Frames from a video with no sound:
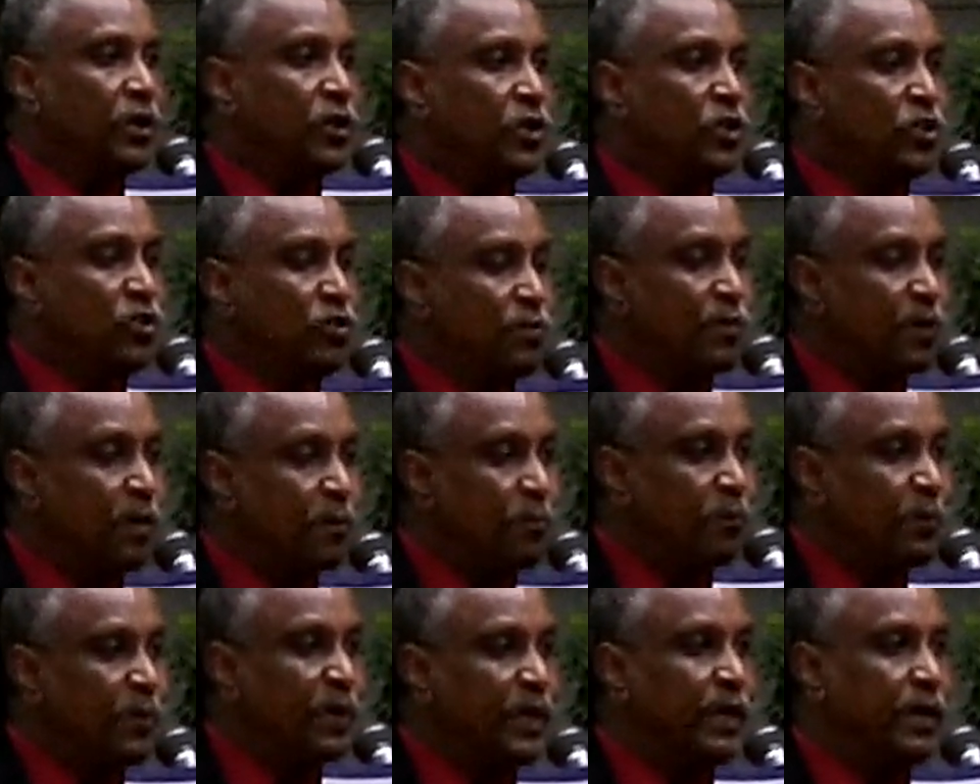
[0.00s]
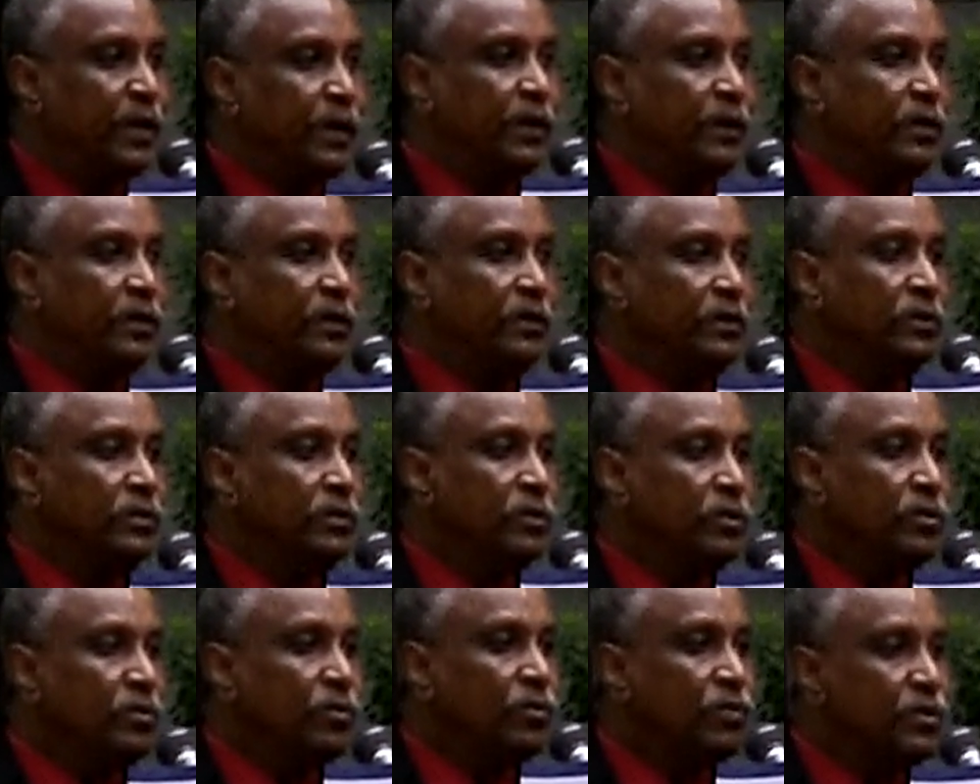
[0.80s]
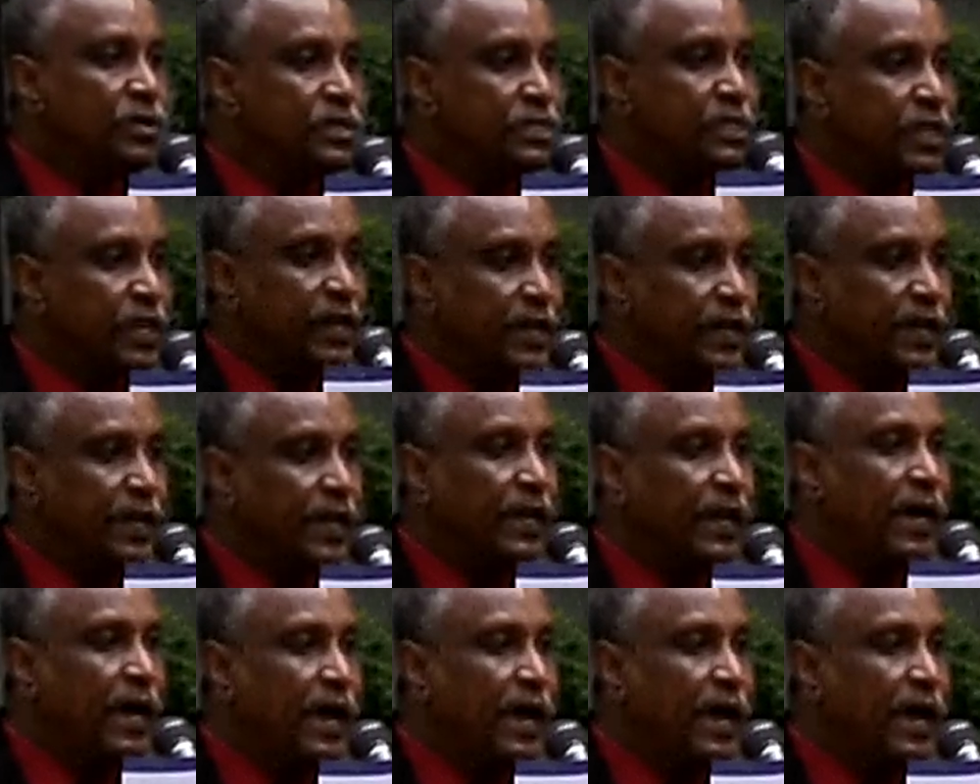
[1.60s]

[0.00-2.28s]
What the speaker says: human being with a real